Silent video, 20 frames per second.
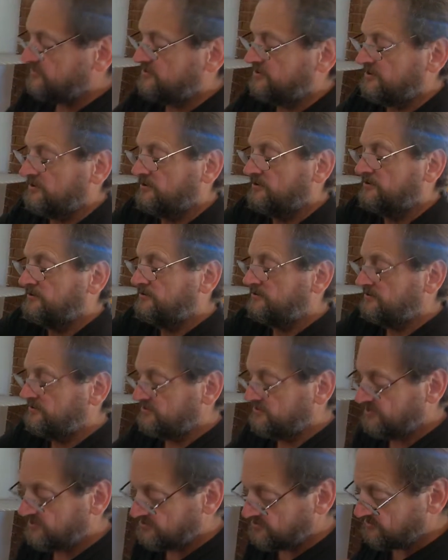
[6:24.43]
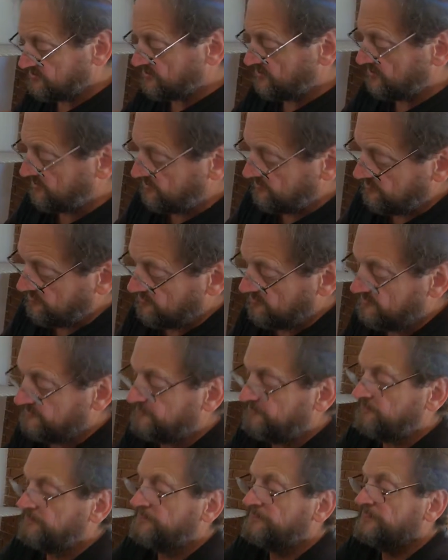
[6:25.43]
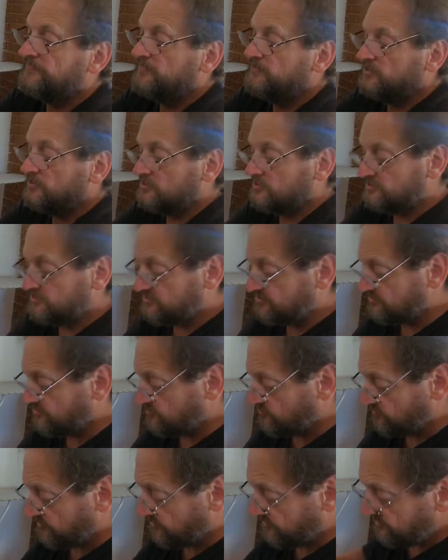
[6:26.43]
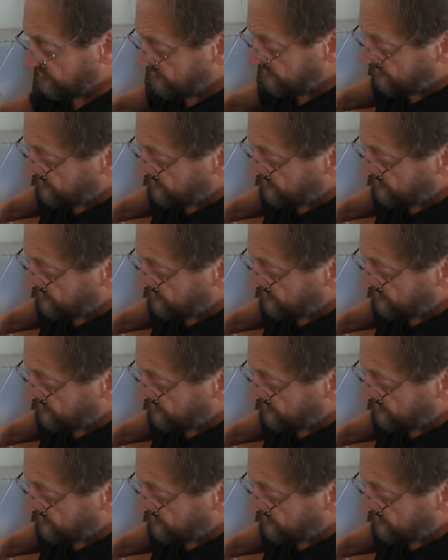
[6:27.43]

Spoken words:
So, it doesn't take long, nice and quick.